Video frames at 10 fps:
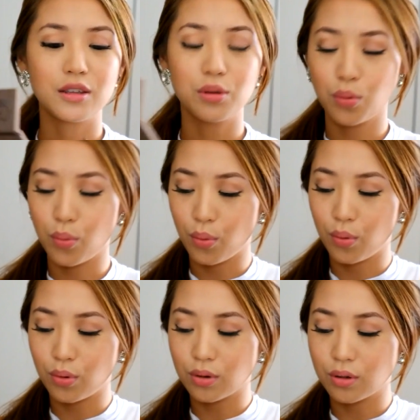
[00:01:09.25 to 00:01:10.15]
You
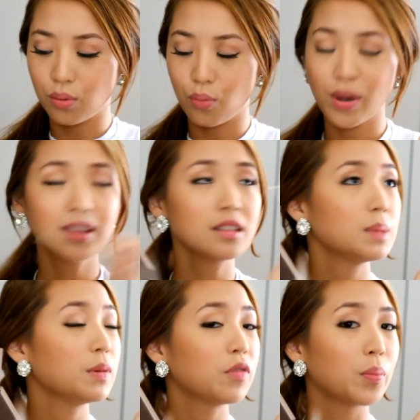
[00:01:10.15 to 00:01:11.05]
wet the
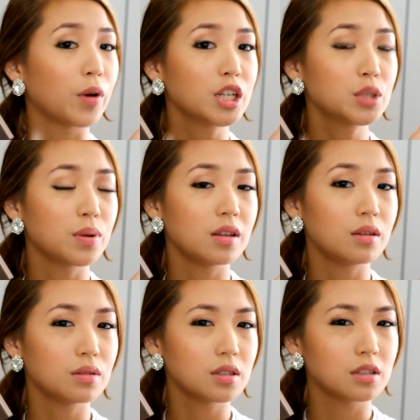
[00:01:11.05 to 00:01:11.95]
tip of the brush when
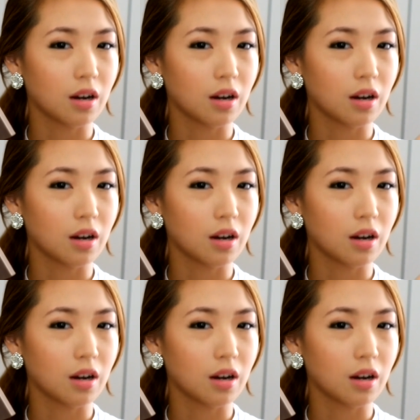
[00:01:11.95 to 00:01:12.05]
you use